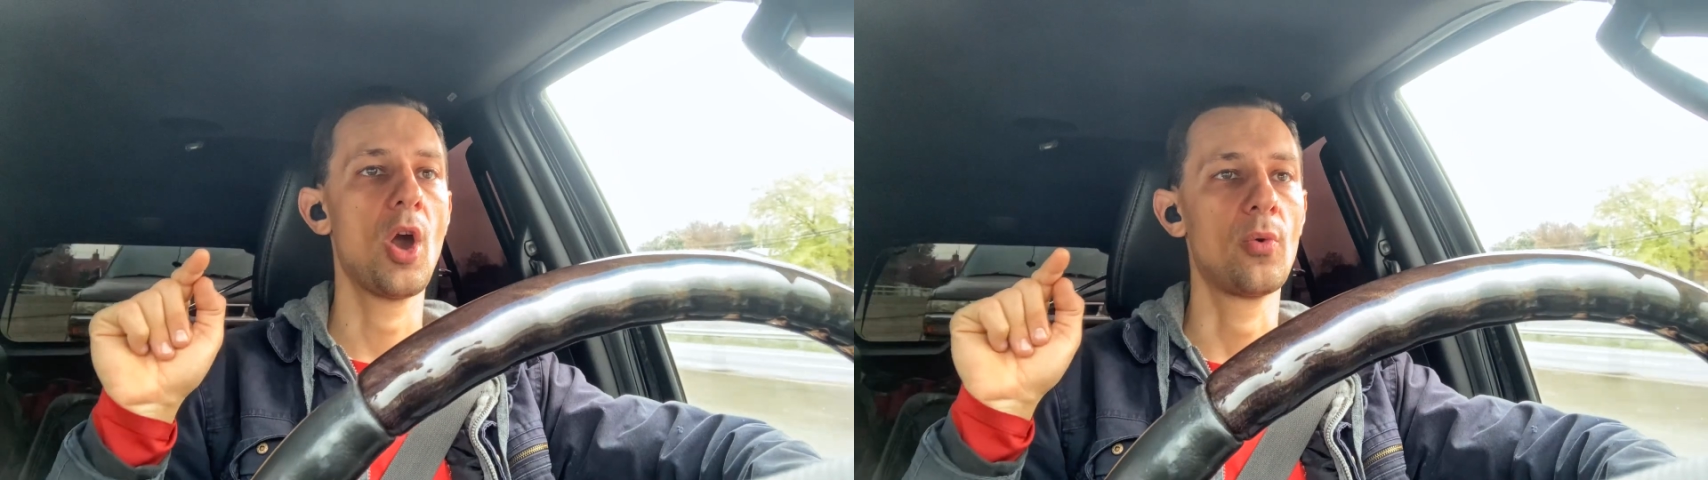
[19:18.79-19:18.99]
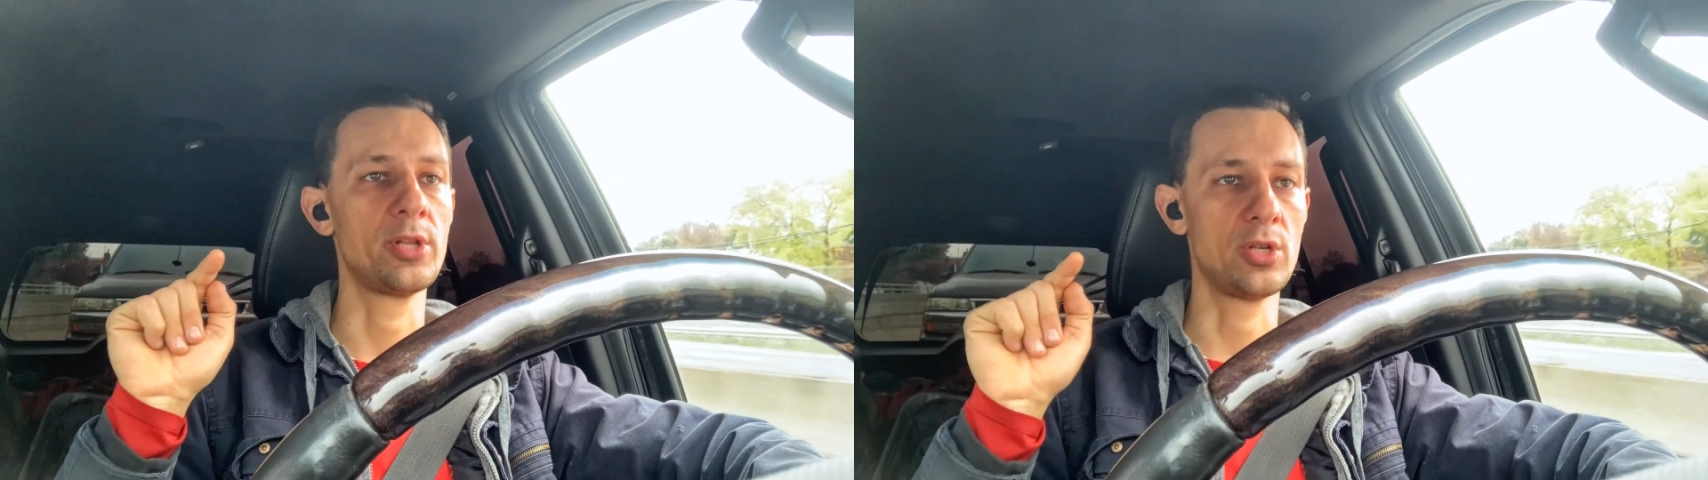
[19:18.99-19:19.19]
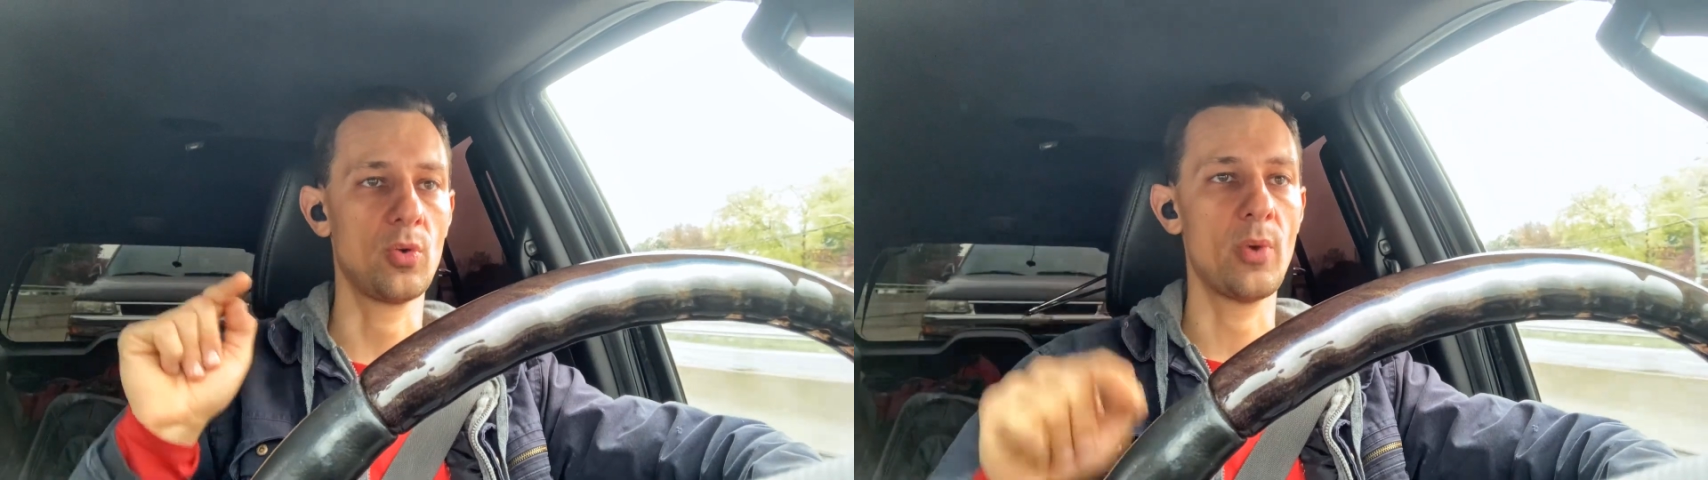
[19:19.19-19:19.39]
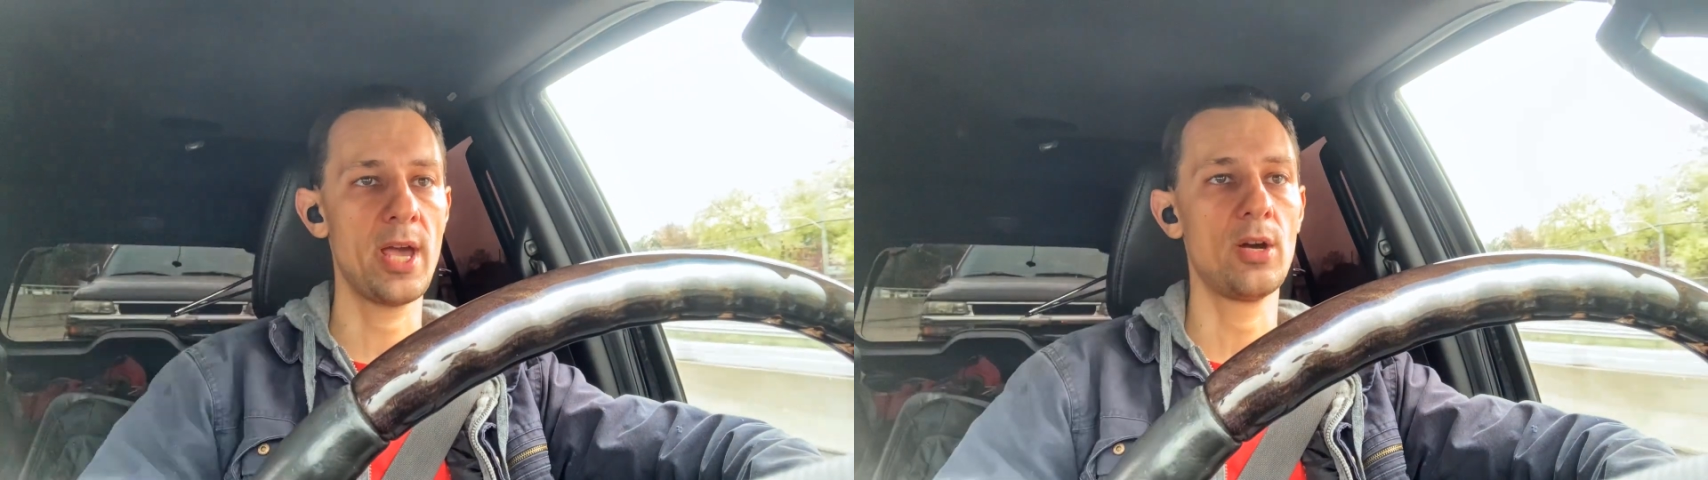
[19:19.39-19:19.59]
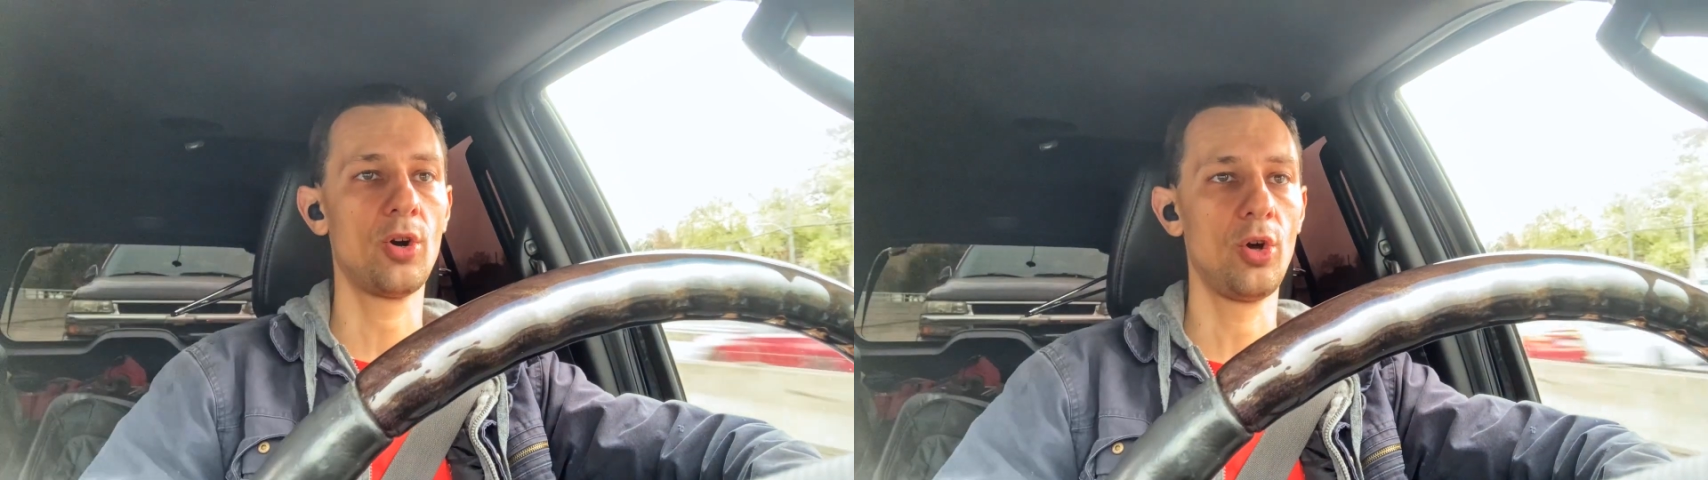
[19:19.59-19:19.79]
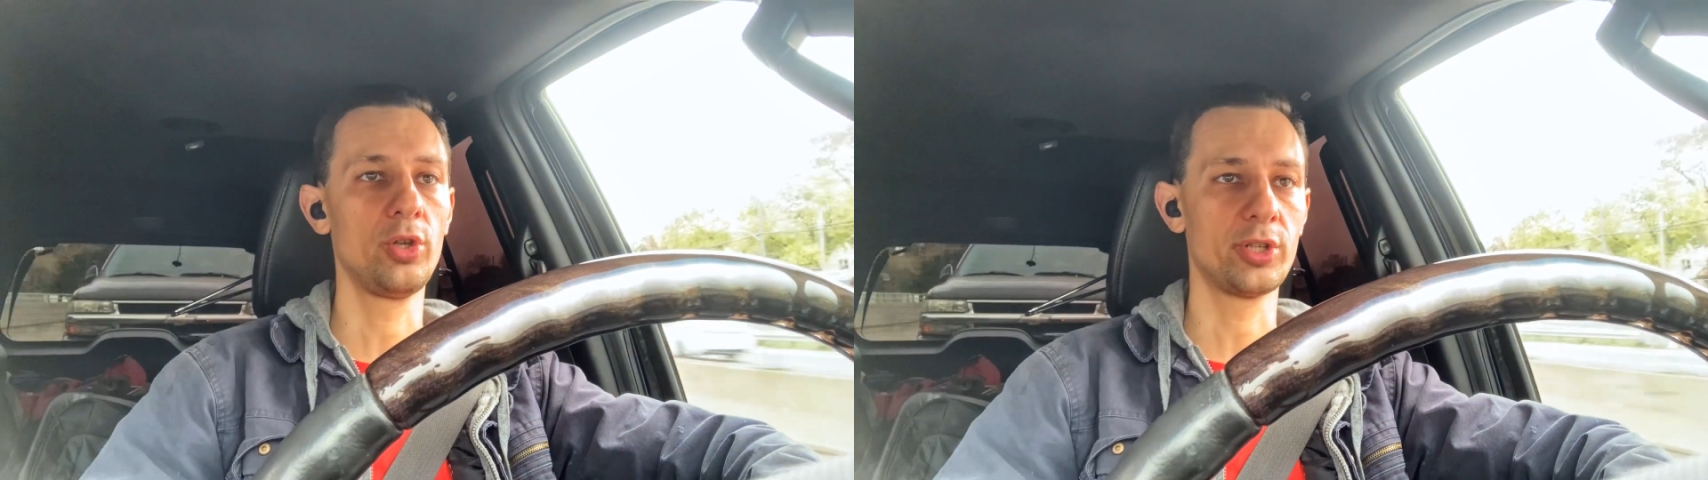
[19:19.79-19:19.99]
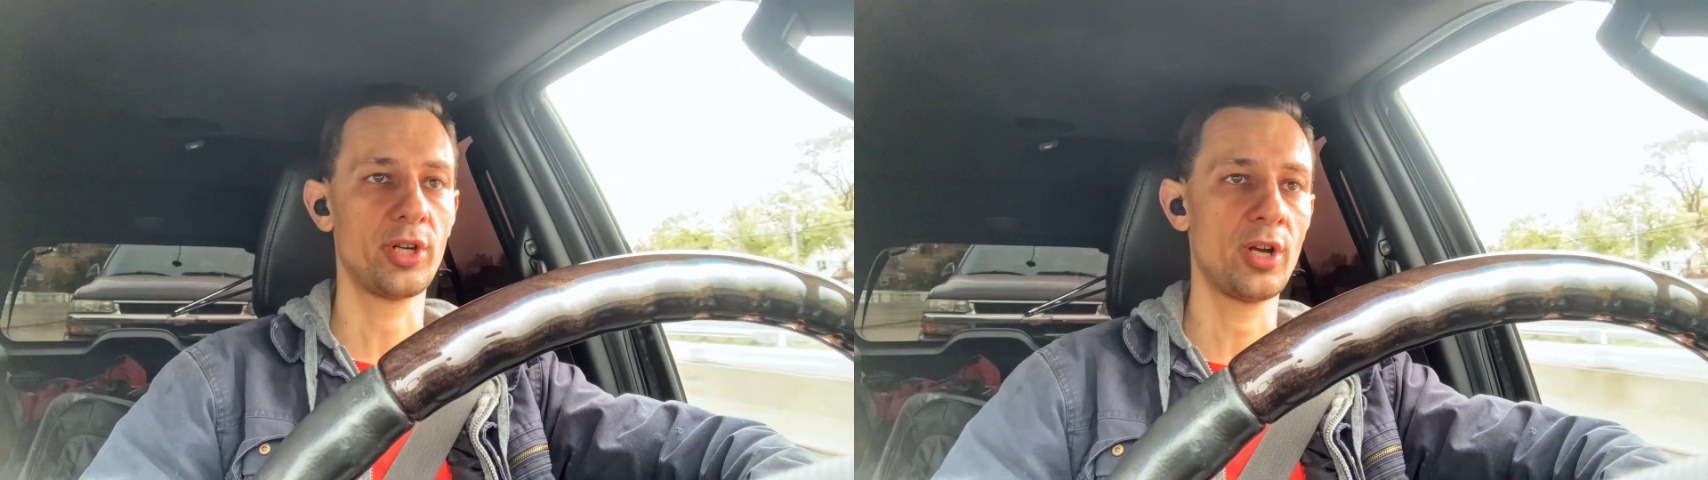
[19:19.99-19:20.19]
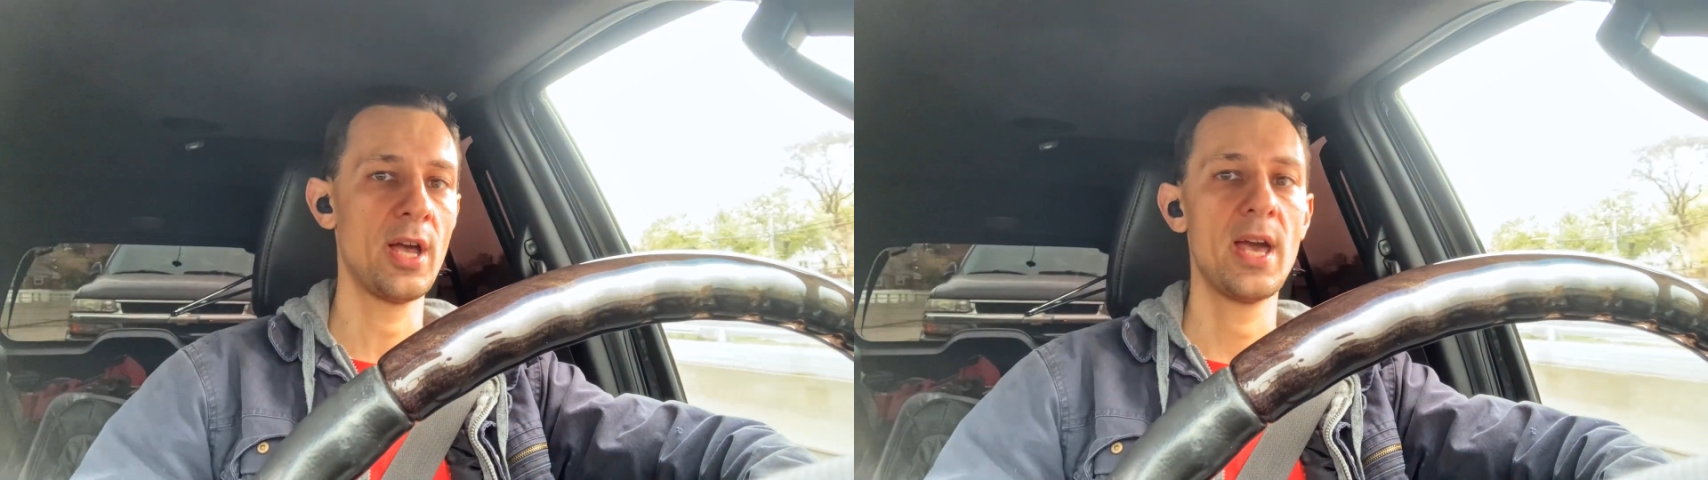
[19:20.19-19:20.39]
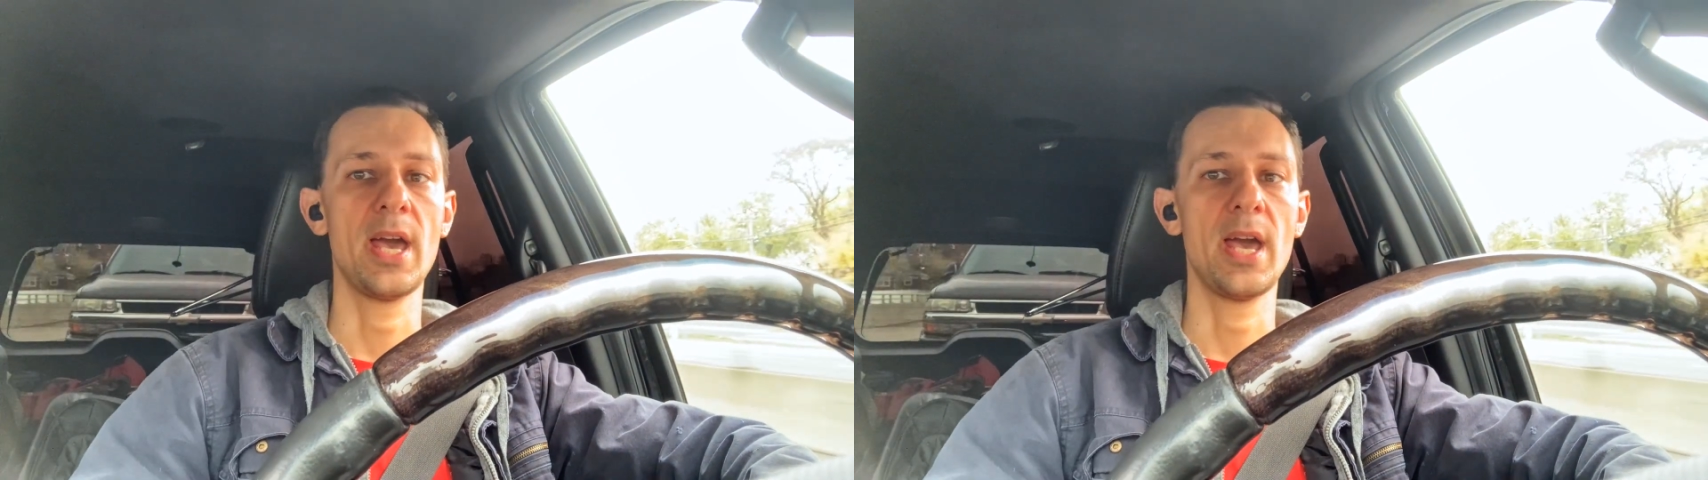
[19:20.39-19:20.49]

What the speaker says: when you're way older